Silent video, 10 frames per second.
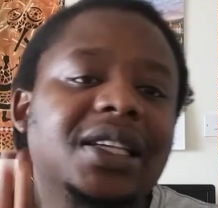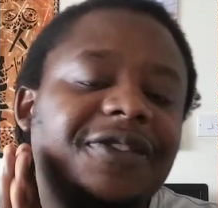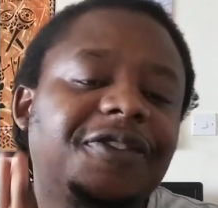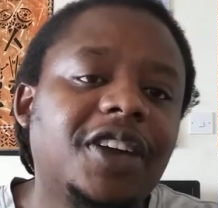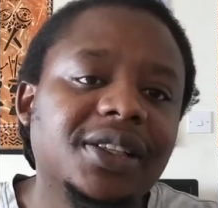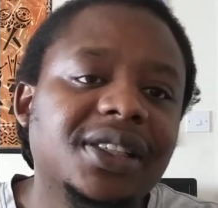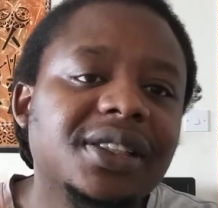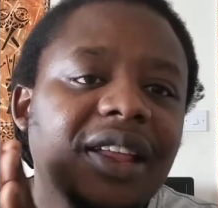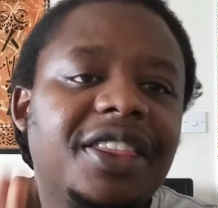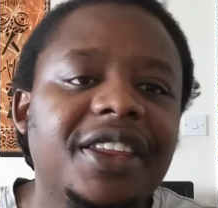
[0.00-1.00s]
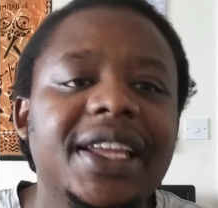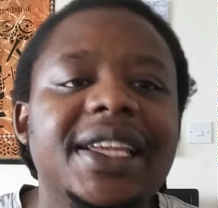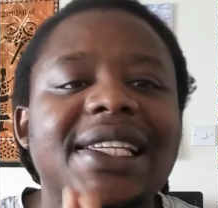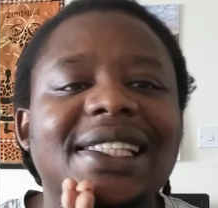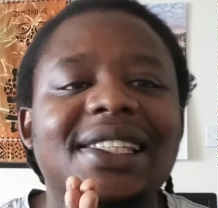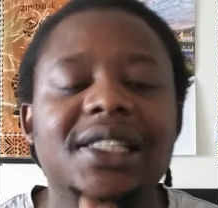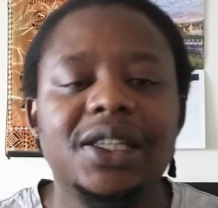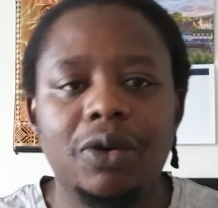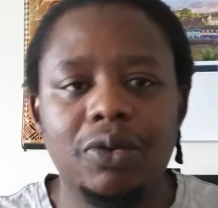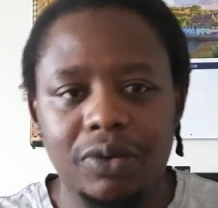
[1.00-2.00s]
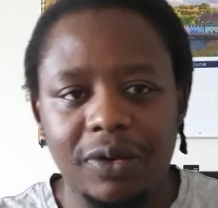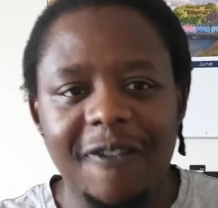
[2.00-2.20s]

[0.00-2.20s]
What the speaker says: is France 3-0.